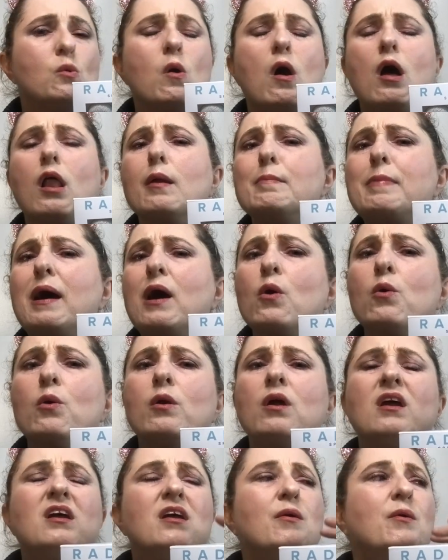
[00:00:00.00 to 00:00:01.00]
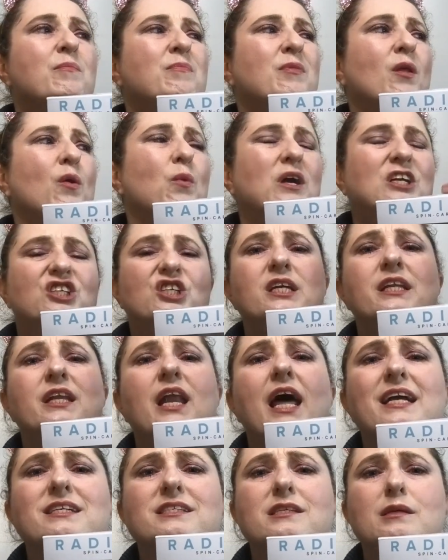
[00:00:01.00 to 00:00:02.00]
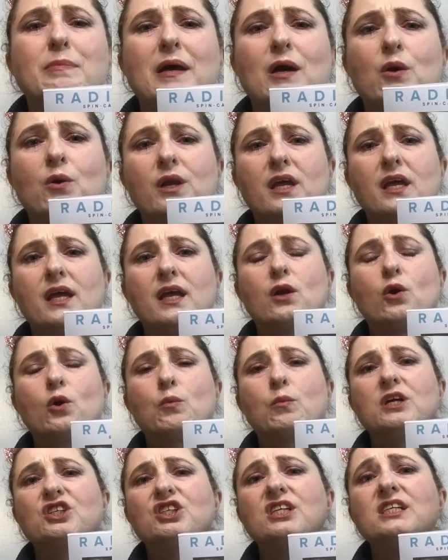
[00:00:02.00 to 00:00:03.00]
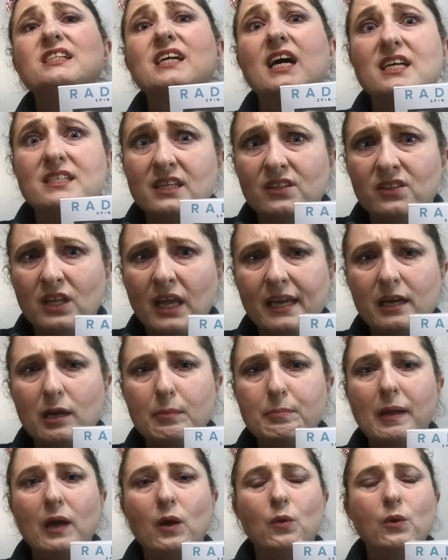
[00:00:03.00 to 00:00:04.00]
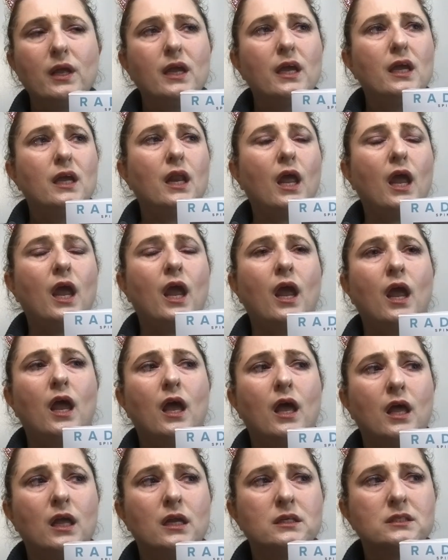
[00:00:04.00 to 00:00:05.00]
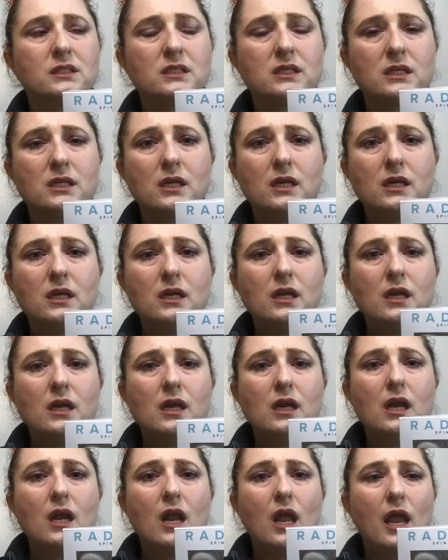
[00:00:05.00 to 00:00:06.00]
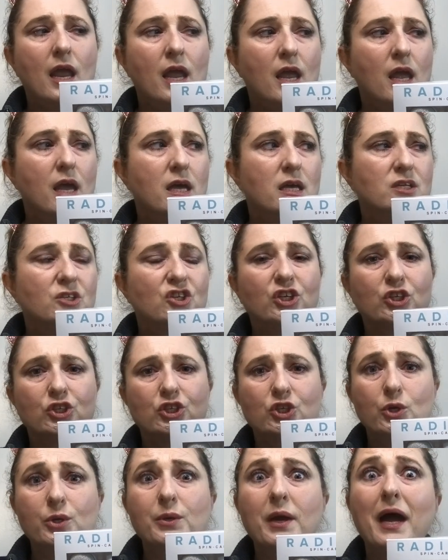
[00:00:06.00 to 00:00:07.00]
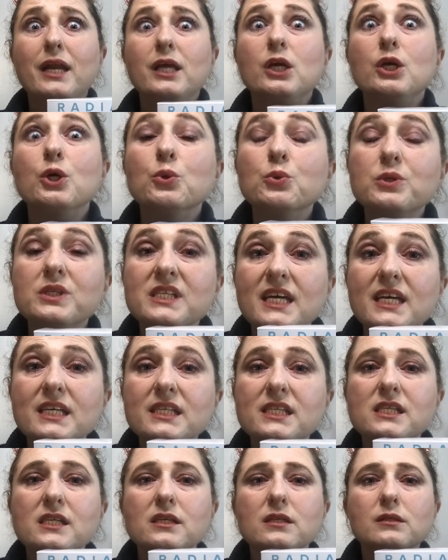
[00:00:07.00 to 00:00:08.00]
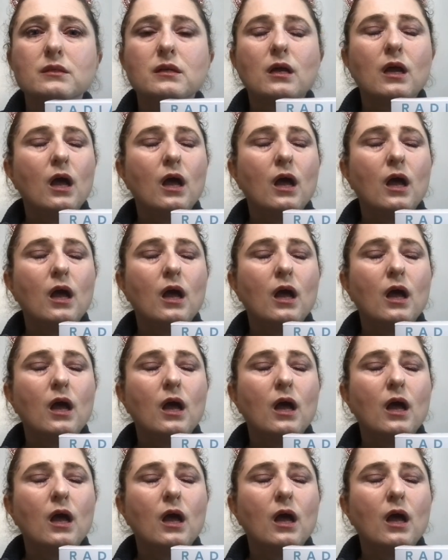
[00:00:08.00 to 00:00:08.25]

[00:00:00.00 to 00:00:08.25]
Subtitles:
you all about what she likes about it or what she doesn't like about it. And she'll show you how to use it.